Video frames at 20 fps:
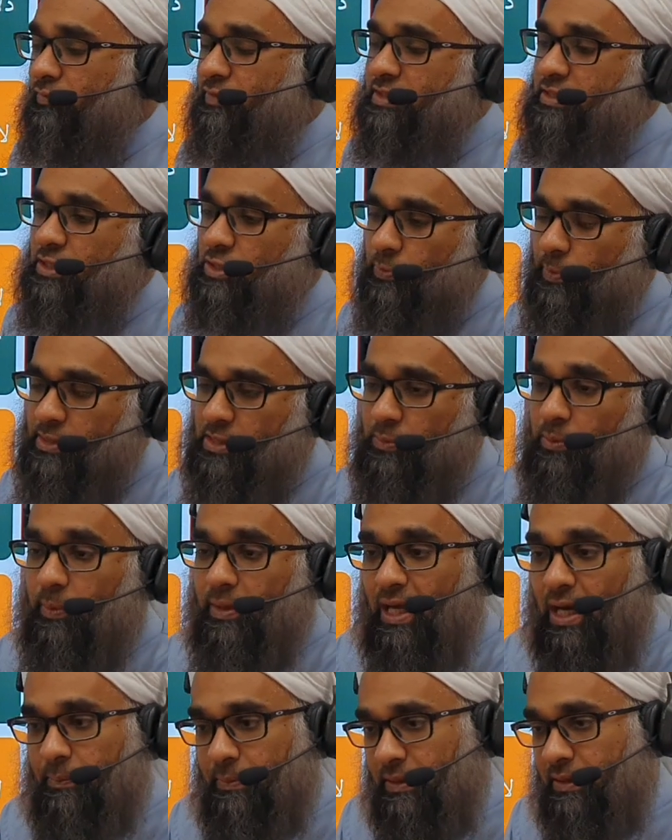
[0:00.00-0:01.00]
of these situations, what
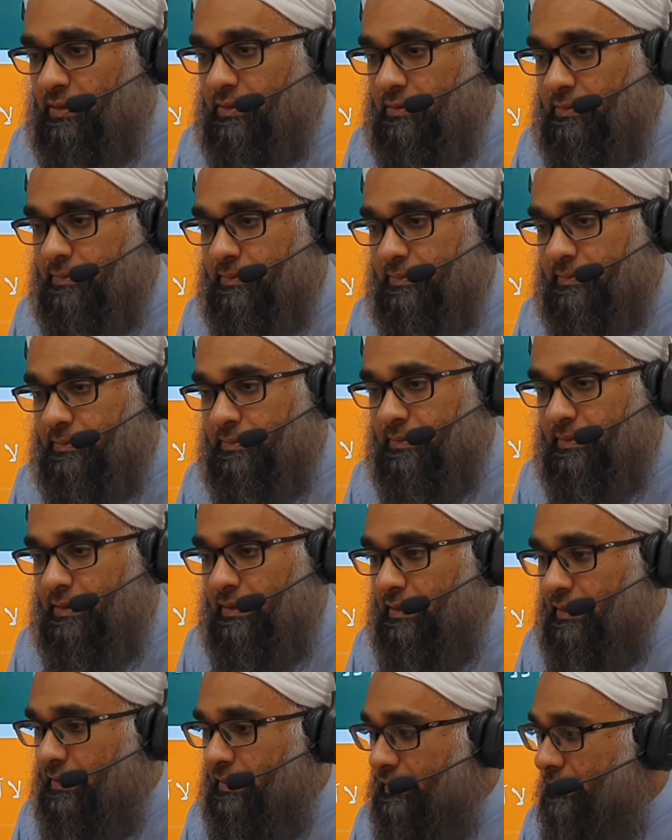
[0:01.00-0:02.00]
will happen?
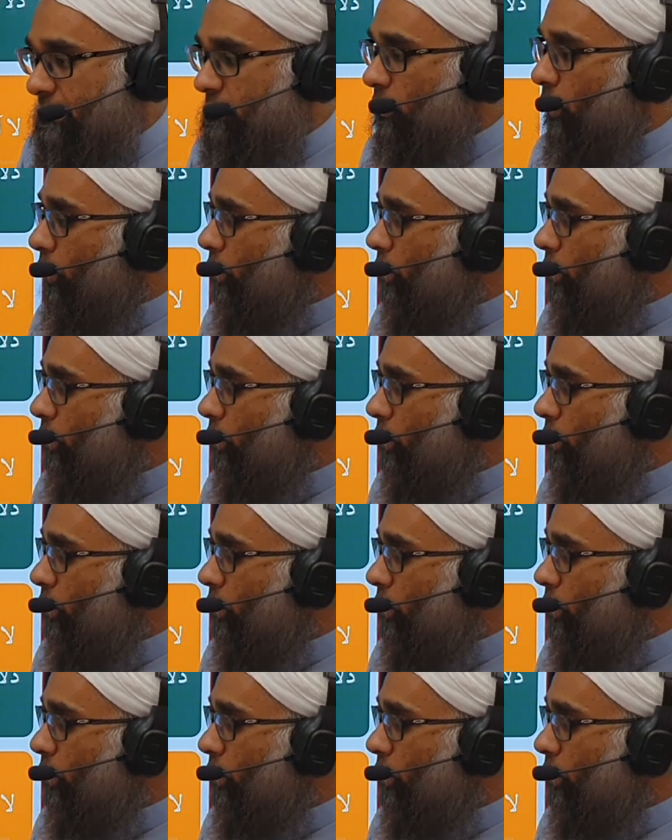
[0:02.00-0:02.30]
These are